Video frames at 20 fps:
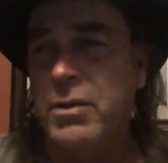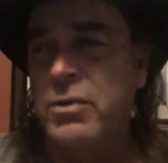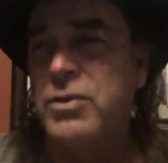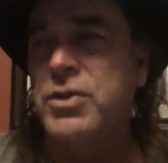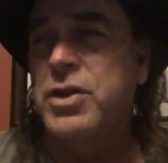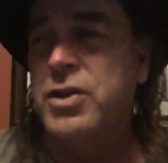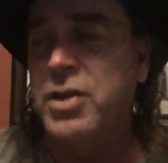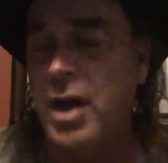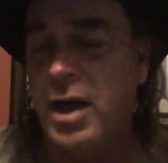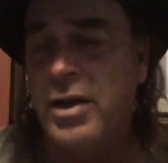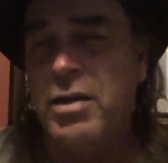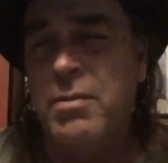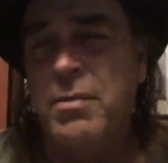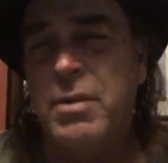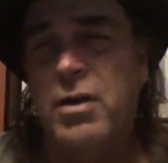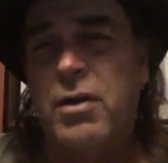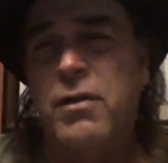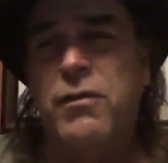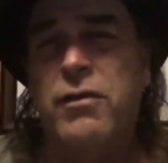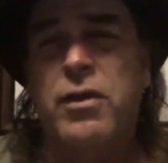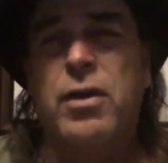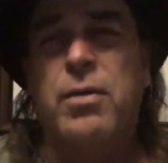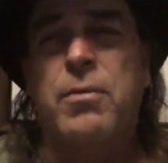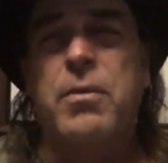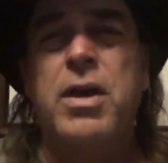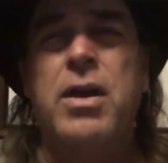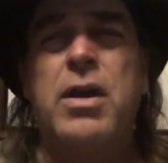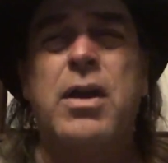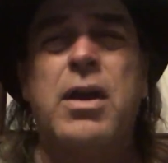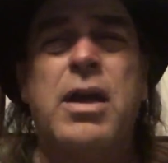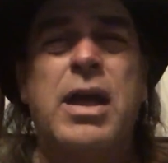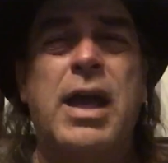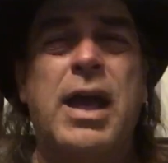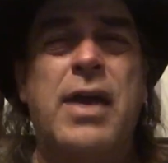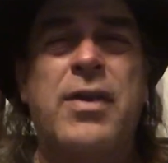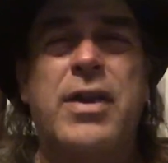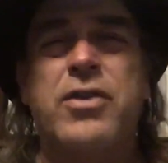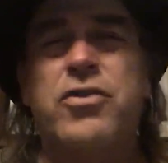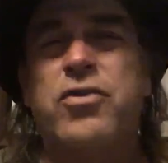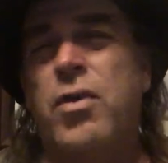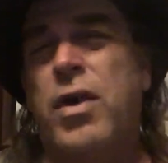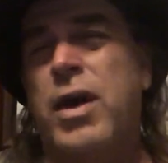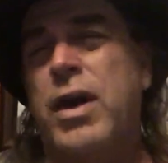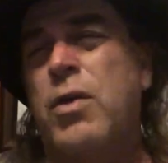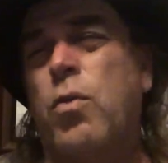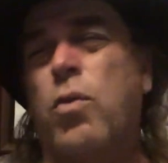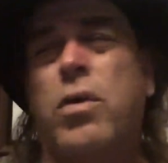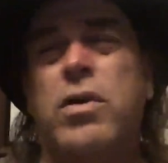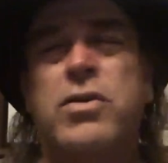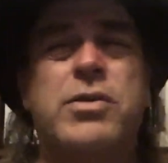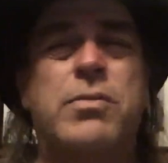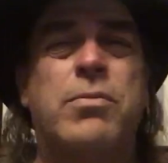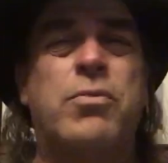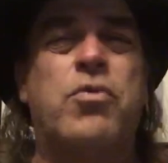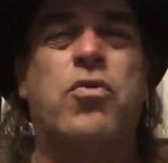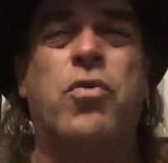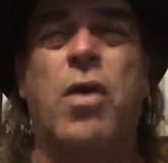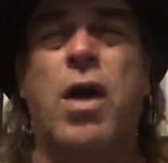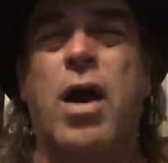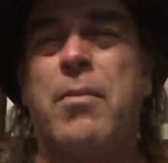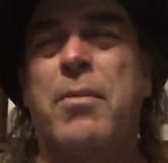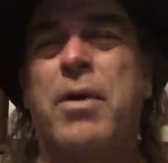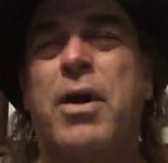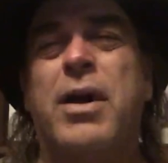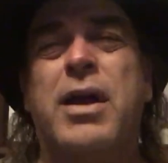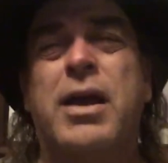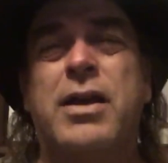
It was a documentary film, and they try to work some drama